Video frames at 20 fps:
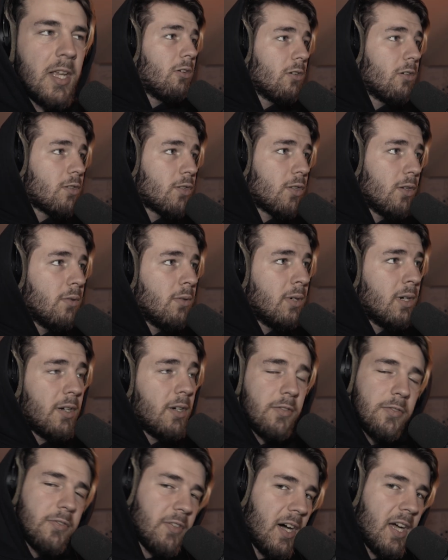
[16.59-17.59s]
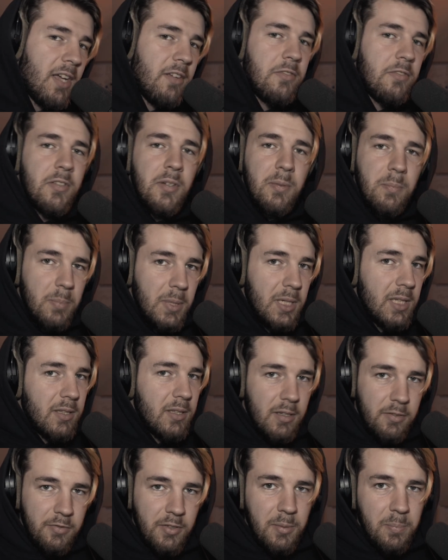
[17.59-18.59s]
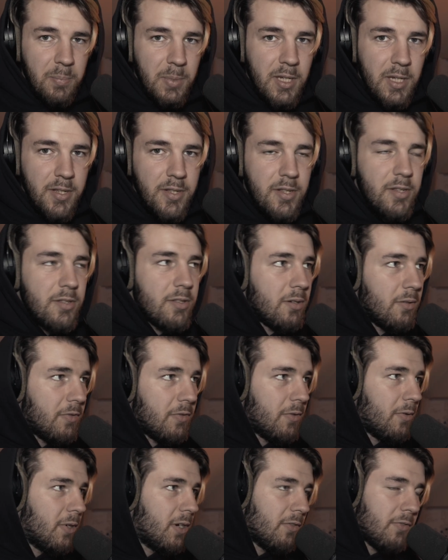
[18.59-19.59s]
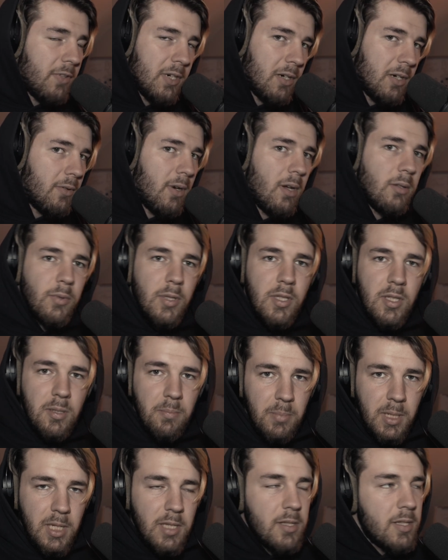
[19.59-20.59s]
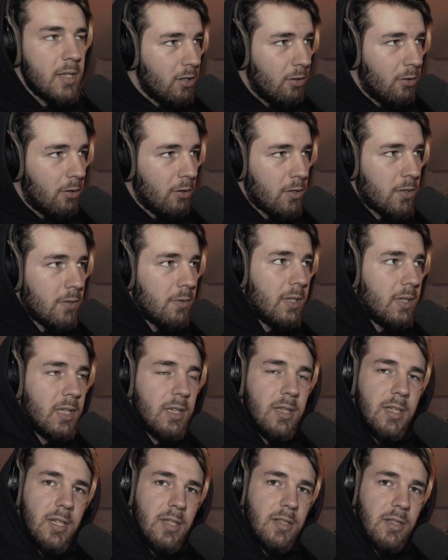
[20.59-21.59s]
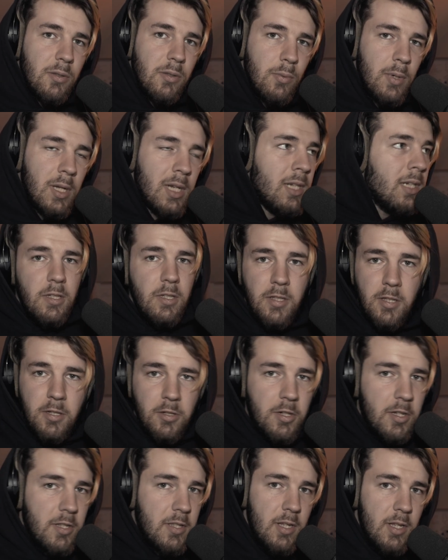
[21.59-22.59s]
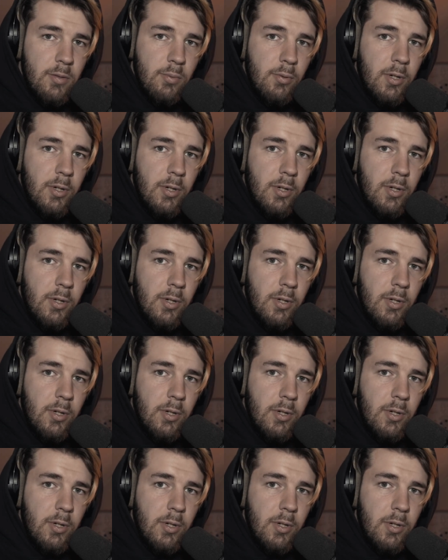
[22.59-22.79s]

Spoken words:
Also, 5 beat FLPs, so if you wanna f*** around with some beats, you also get these as well, such as this